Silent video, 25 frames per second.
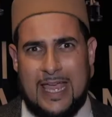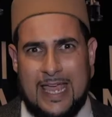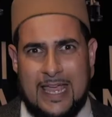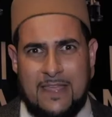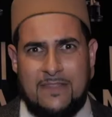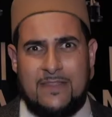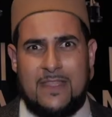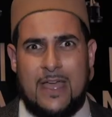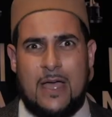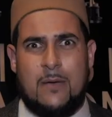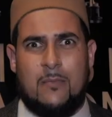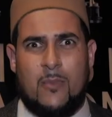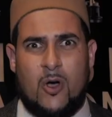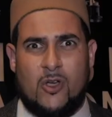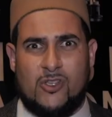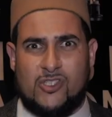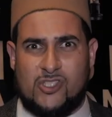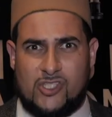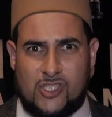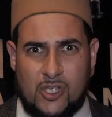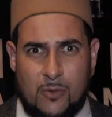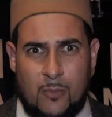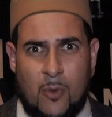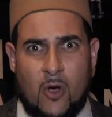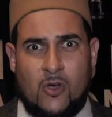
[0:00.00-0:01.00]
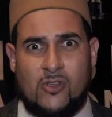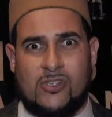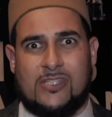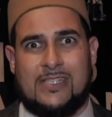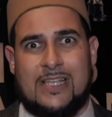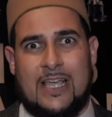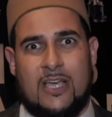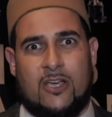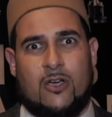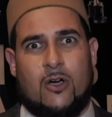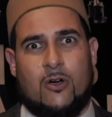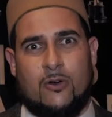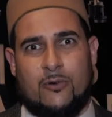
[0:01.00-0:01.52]
in their mosques amongst
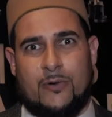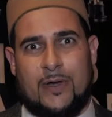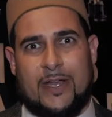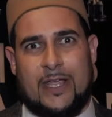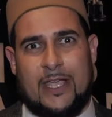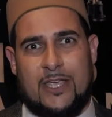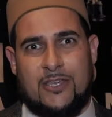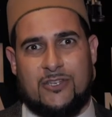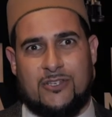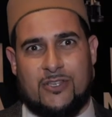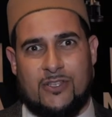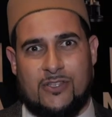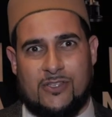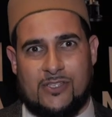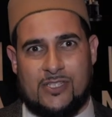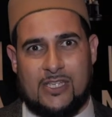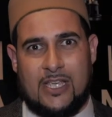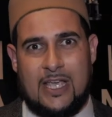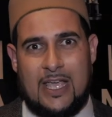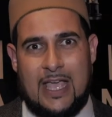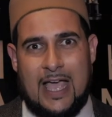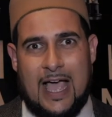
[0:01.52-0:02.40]
their congregations.